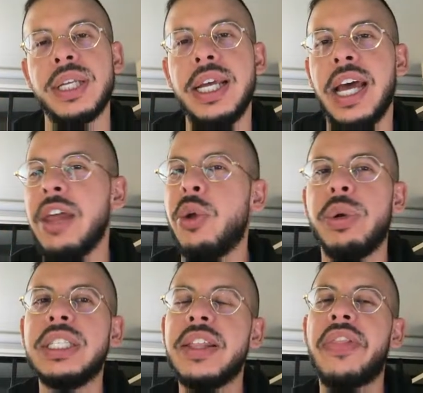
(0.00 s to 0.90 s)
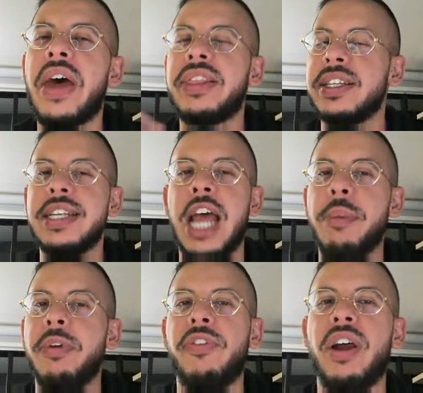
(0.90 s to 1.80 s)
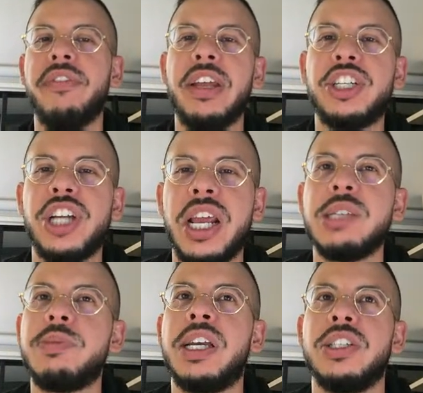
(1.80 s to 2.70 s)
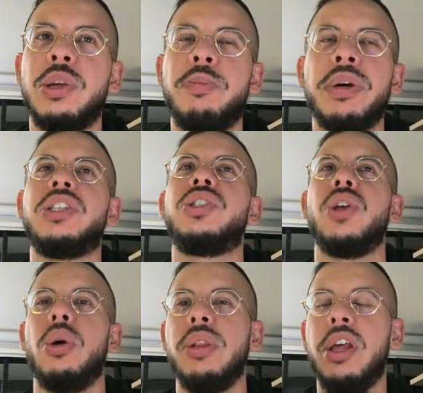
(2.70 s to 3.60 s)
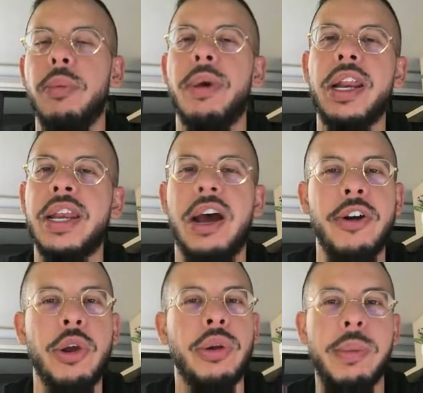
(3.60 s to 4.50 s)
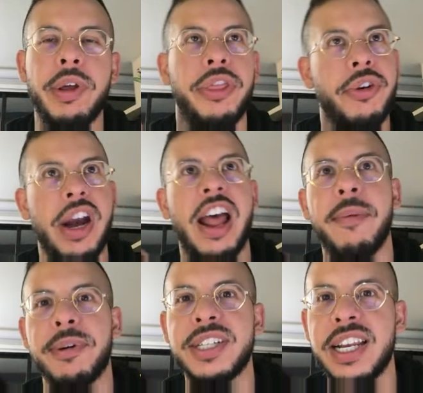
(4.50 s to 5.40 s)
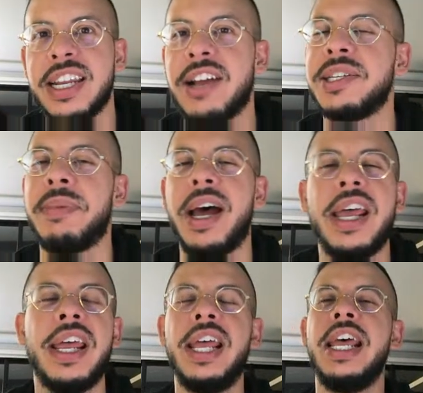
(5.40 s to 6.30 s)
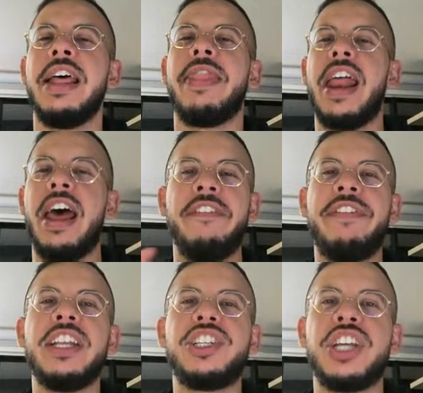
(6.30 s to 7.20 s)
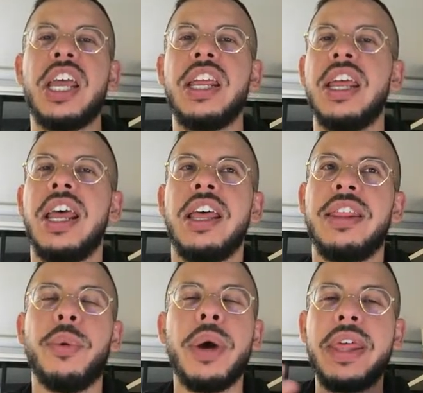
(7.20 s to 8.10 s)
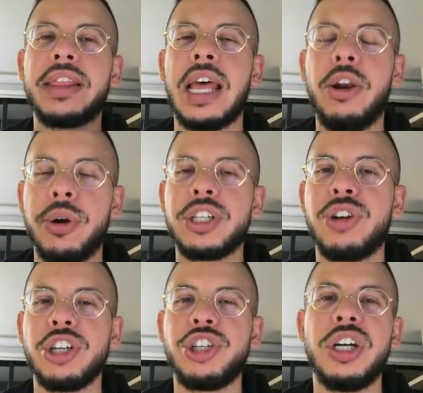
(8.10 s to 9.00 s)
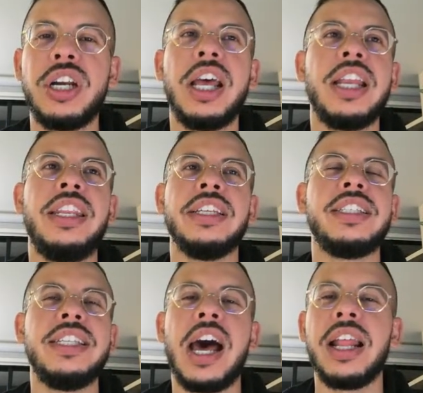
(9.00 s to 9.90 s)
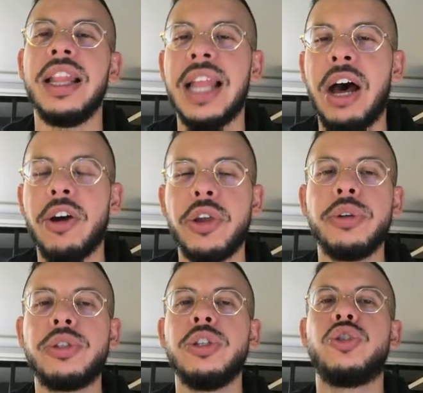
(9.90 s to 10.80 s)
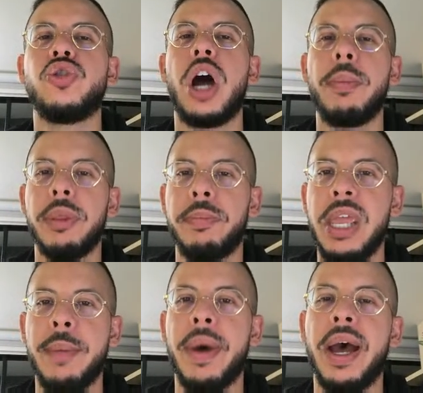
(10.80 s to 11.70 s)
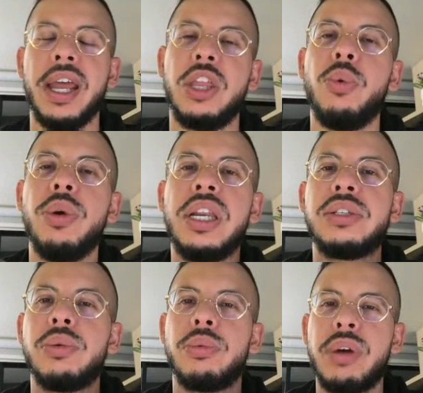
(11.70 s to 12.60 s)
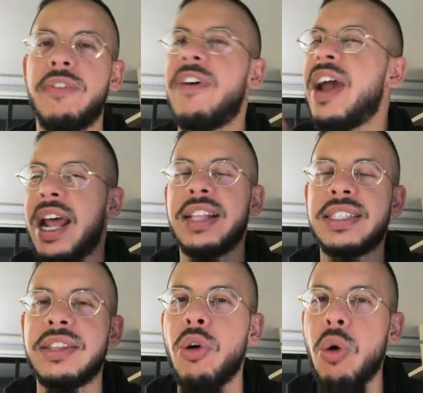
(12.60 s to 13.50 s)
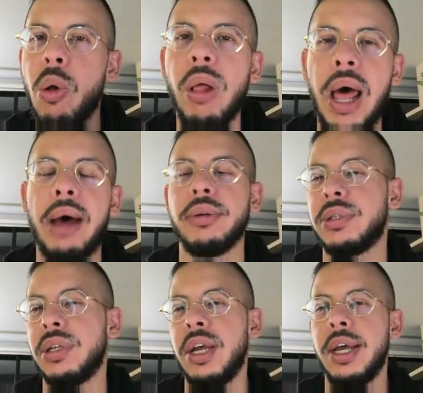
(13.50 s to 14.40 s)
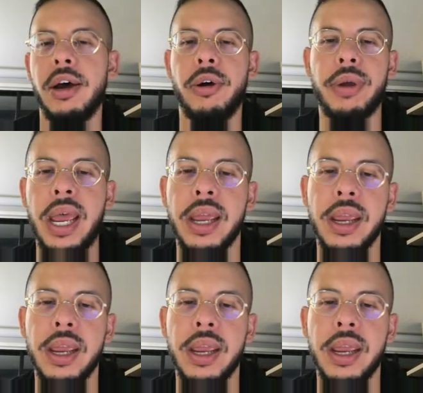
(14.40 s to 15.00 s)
And the reason that that doesn't happen for FHA is because you put so little money down, you only put 3.5% down to buy it, that FHA, the way that that loan is structured, does not allow you to drop the PMI. You would need to refinance the whole house, okay?